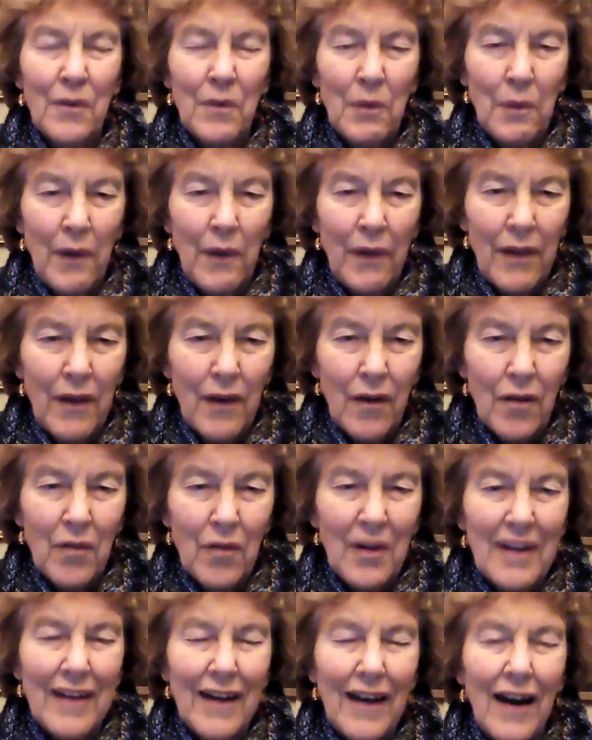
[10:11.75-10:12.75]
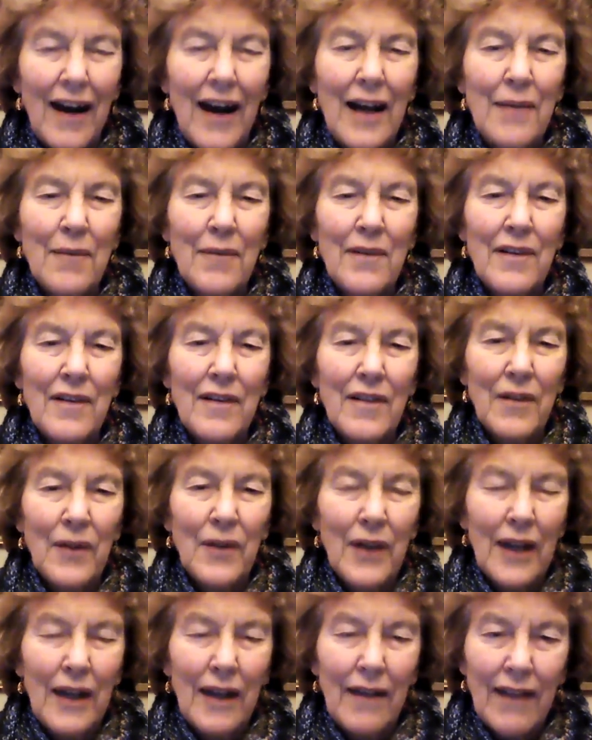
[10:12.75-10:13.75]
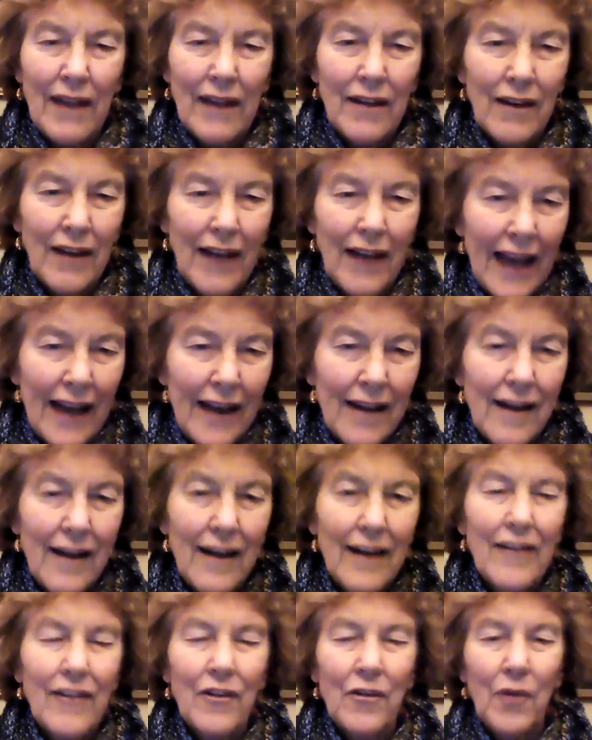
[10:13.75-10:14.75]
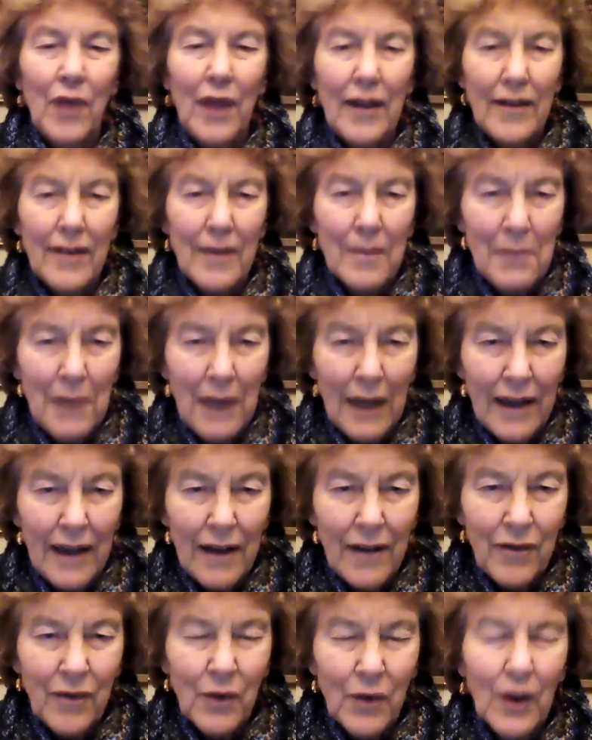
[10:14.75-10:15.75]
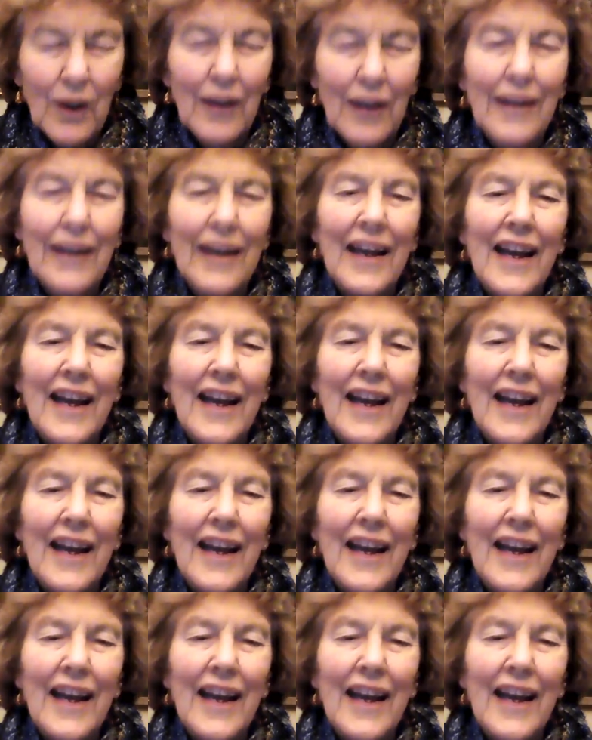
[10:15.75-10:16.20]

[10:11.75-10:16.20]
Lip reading: We went there 3 times to do it, and then to edit it, to raise the money for it,